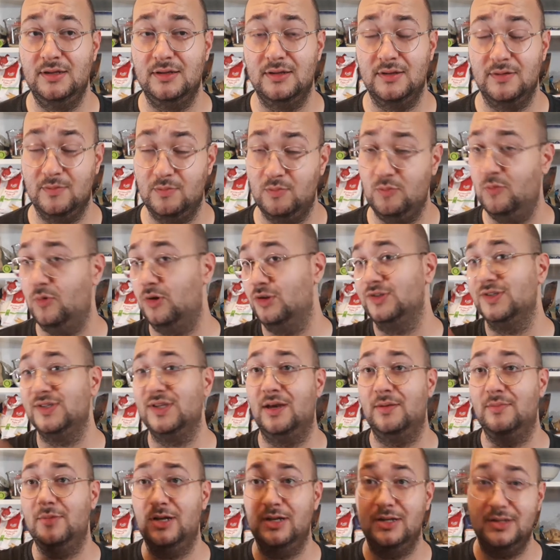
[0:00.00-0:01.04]
the ones
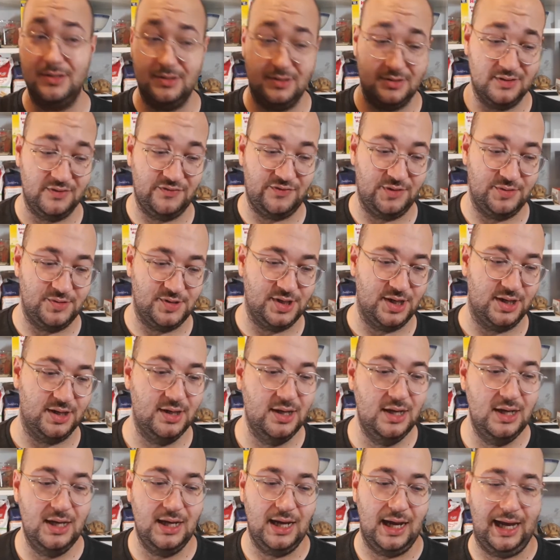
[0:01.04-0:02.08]
that I'm going to do in the future,
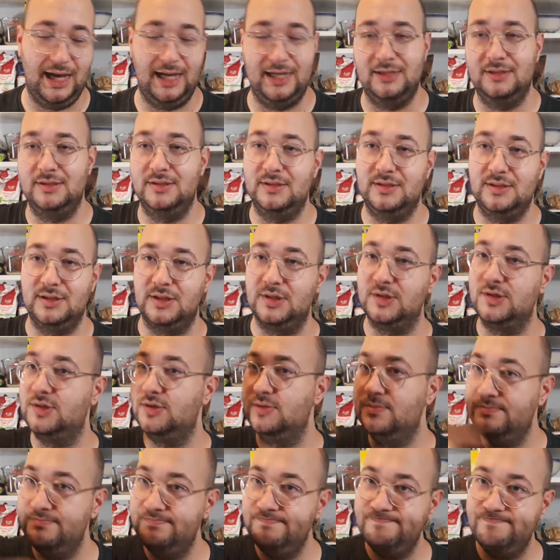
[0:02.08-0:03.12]
and just